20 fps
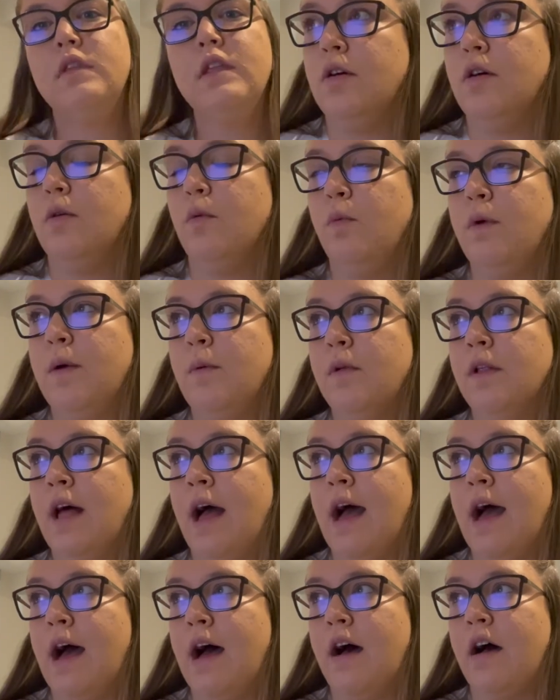We will
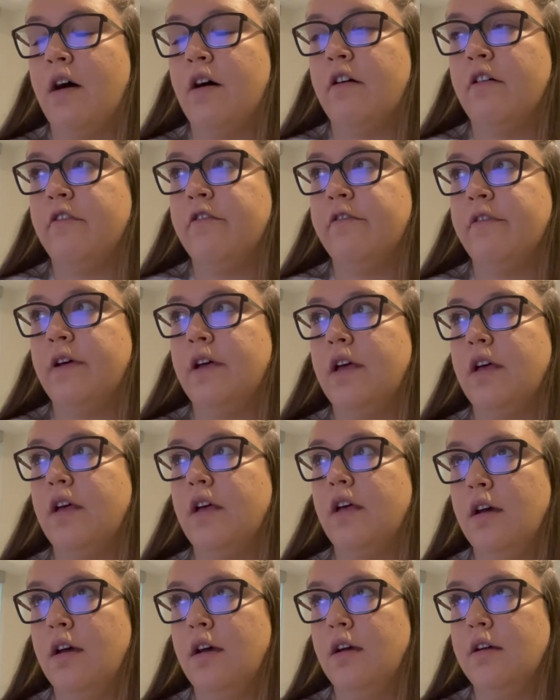have,
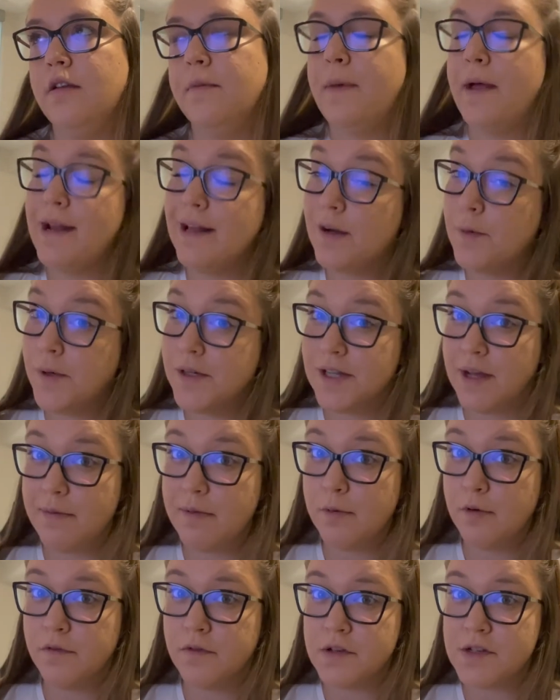depending on what time
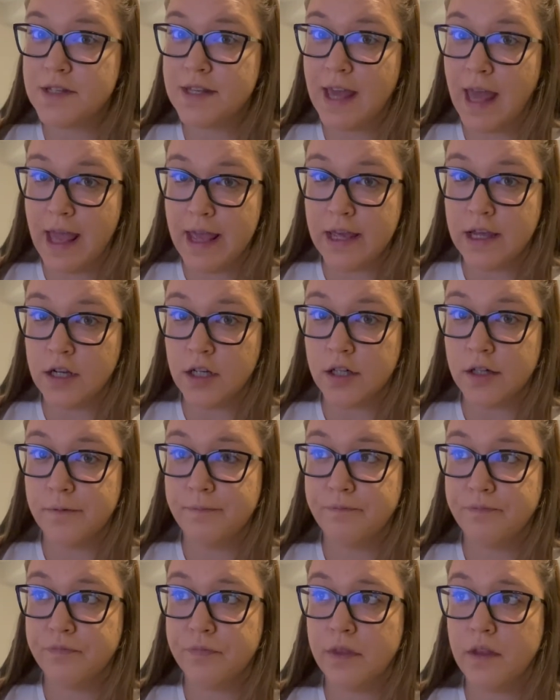the movers get
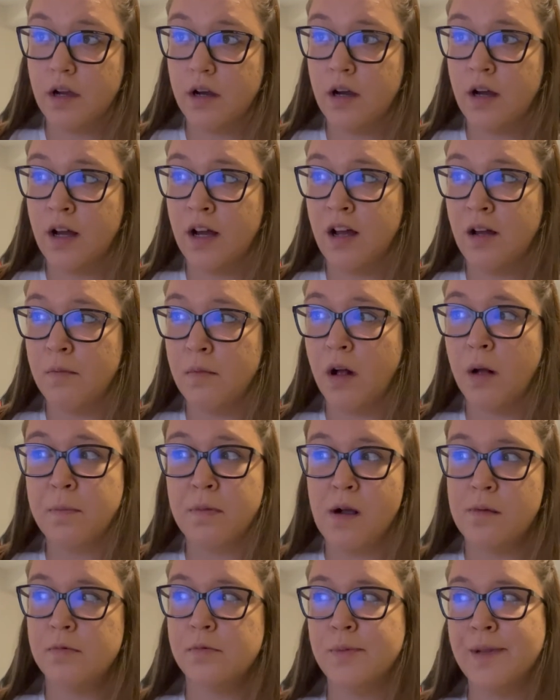here, I'll
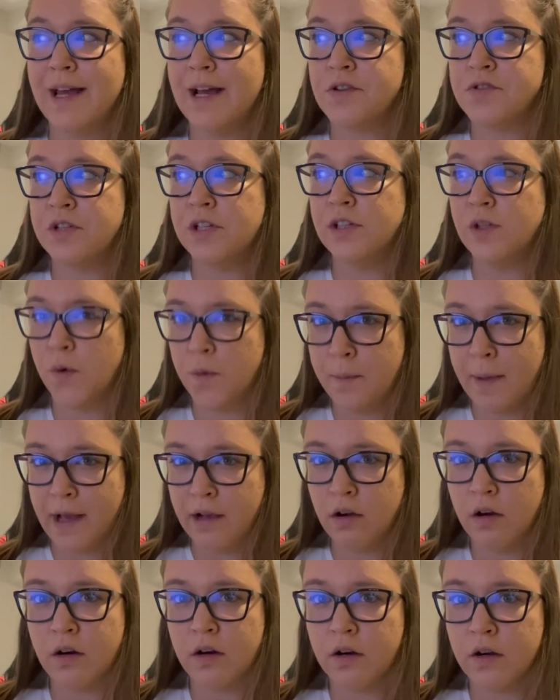probably actually load my
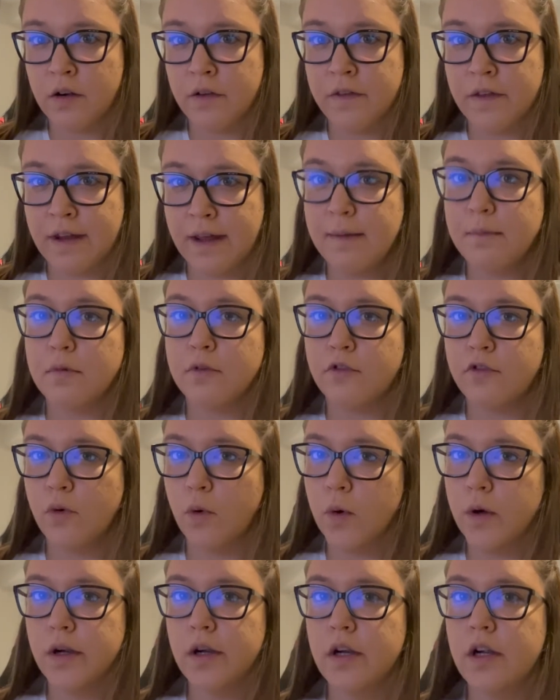car the night
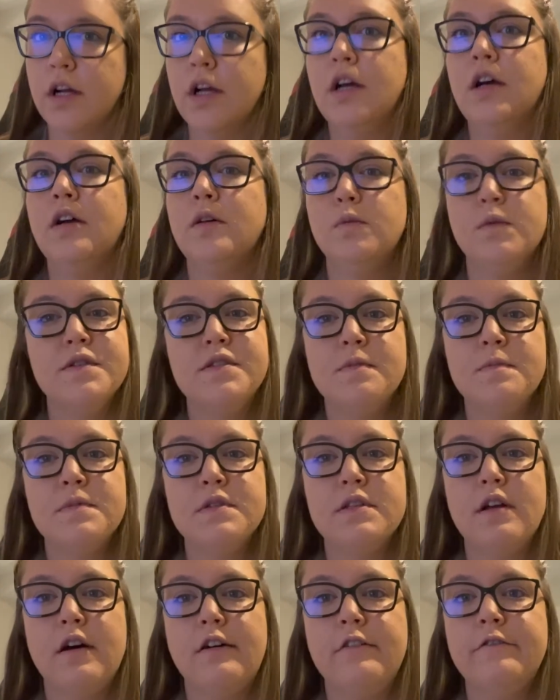before with some
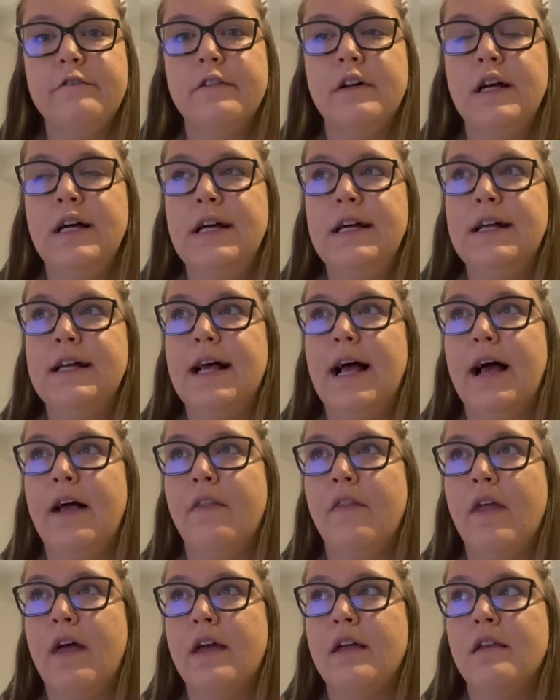stuff,
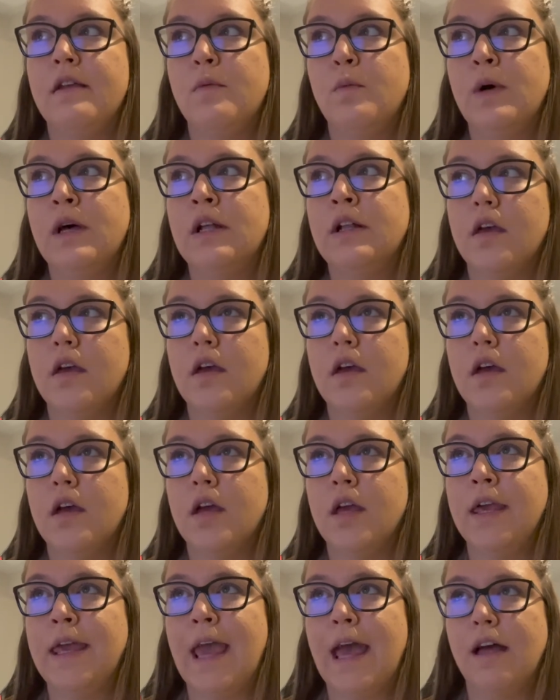and then we'll
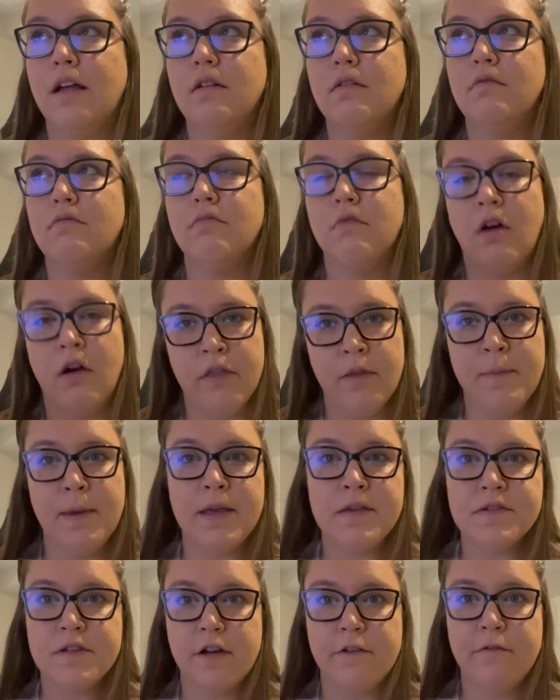get all the
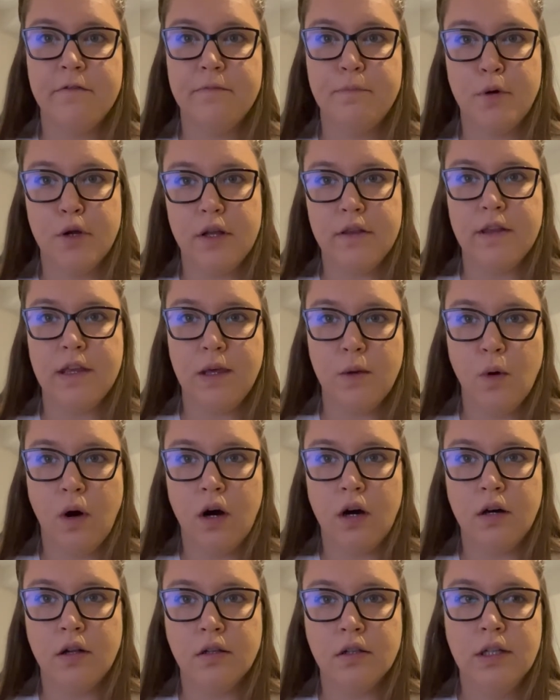big stuff put in the
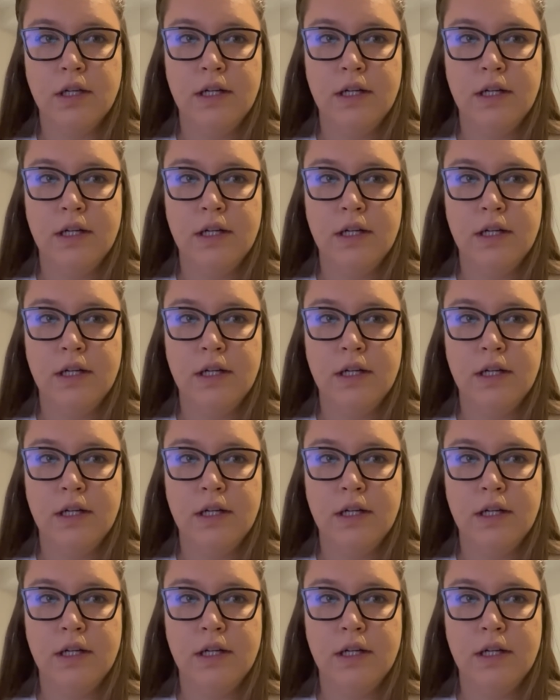U-Haul.